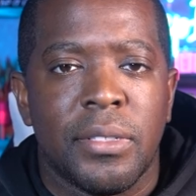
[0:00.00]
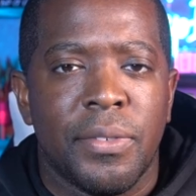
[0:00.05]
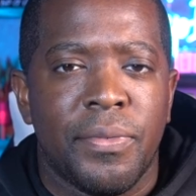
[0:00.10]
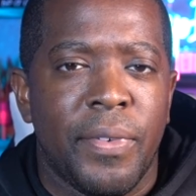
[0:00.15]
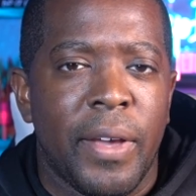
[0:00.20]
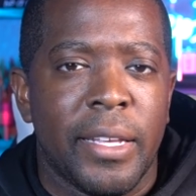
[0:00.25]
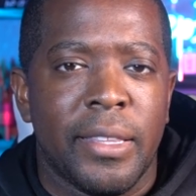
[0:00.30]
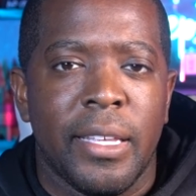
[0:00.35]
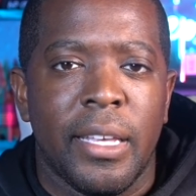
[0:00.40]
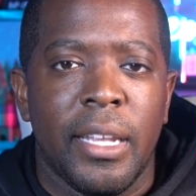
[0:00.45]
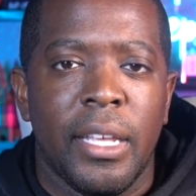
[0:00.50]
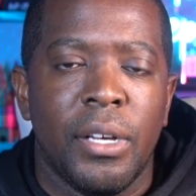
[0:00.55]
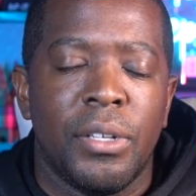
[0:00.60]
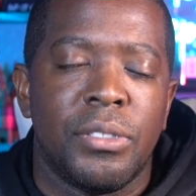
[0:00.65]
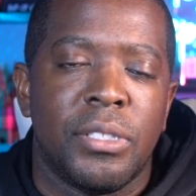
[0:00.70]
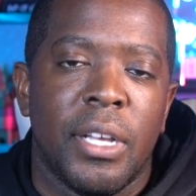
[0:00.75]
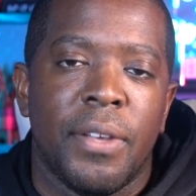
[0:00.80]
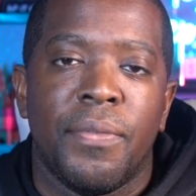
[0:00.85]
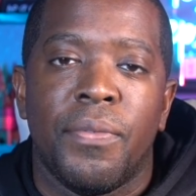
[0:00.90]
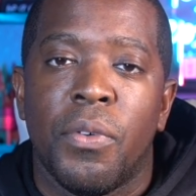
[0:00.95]
The fact that
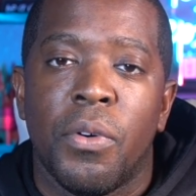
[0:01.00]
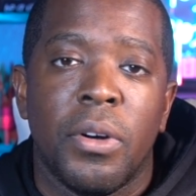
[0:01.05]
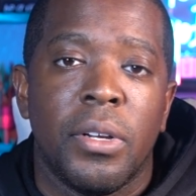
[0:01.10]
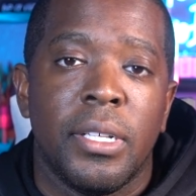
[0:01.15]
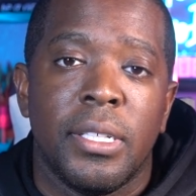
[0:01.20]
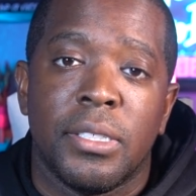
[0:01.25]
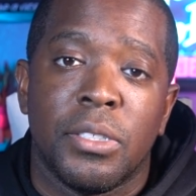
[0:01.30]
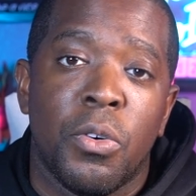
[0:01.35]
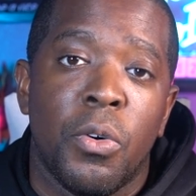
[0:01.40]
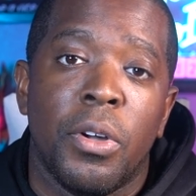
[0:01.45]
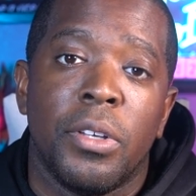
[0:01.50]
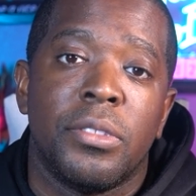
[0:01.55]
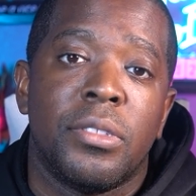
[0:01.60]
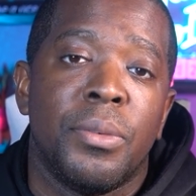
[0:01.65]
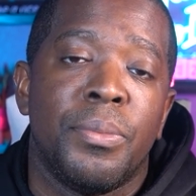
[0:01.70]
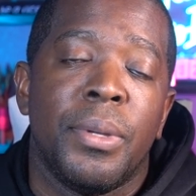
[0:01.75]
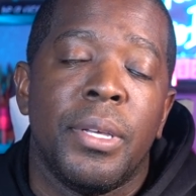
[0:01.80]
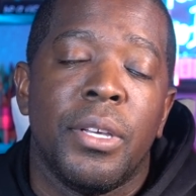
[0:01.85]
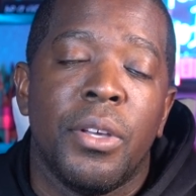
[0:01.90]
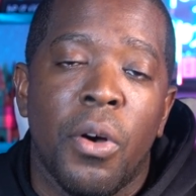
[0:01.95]
L.J. Fort is going
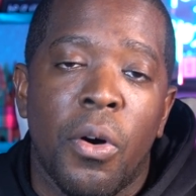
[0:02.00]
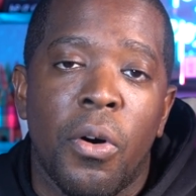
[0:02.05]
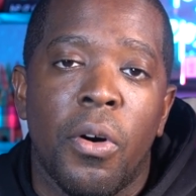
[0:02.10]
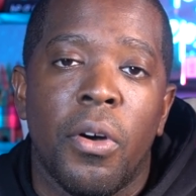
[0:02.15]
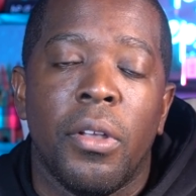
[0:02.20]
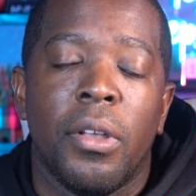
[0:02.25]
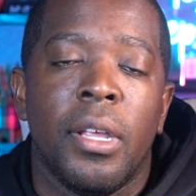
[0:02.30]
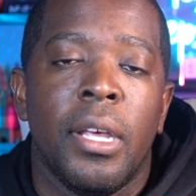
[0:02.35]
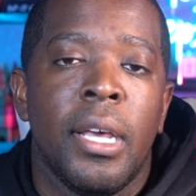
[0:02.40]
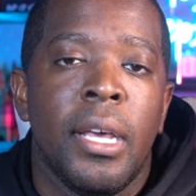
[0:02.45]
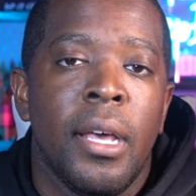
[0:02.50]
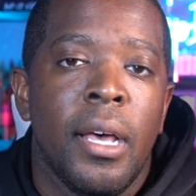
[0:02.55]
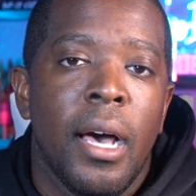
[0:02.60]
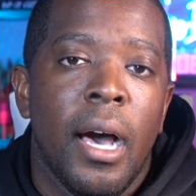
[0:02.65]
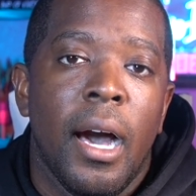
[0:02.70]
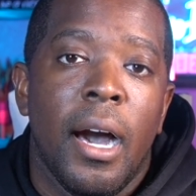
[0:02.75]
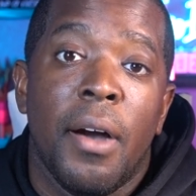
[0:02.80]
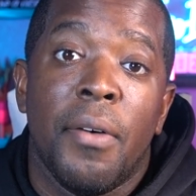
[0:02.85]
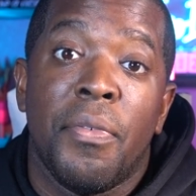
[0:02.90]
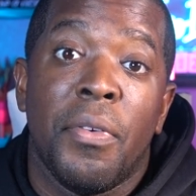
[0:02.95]
to be gone
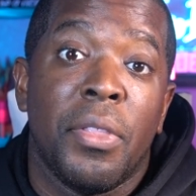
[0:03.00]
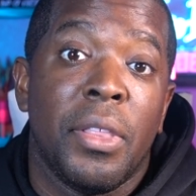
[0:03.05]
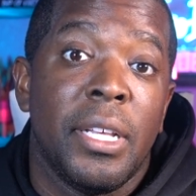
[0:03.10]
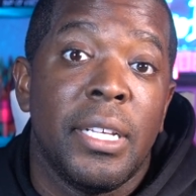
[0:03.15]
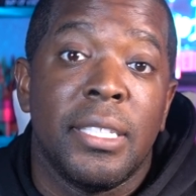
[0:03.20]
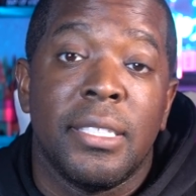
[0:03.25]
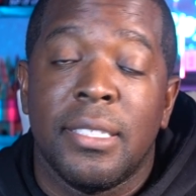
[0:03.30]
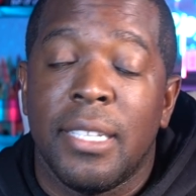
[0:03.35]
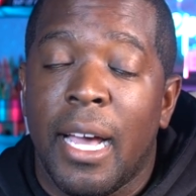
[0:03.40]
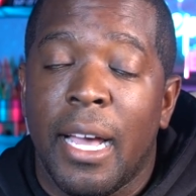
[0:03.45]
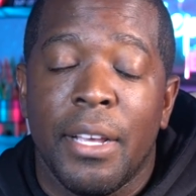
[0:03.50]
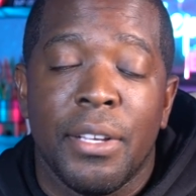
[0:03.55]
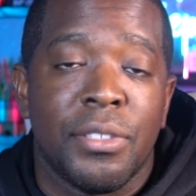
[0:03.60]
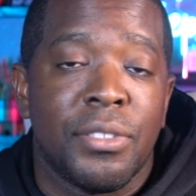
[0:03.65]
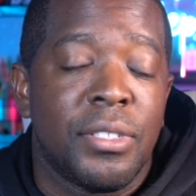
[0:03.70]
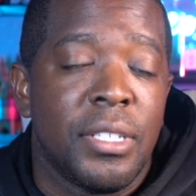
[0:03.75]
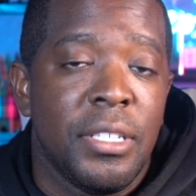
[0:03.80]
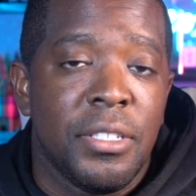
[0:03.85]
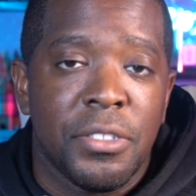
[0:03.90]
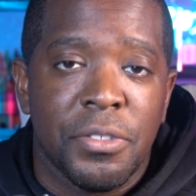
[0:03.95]
uh, for the entire
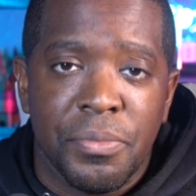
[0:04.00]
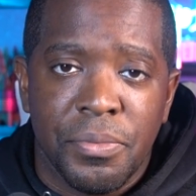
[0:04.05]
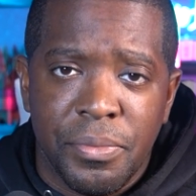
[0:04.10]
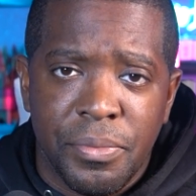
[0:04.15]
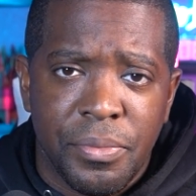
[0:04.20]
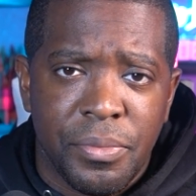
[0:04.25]
season,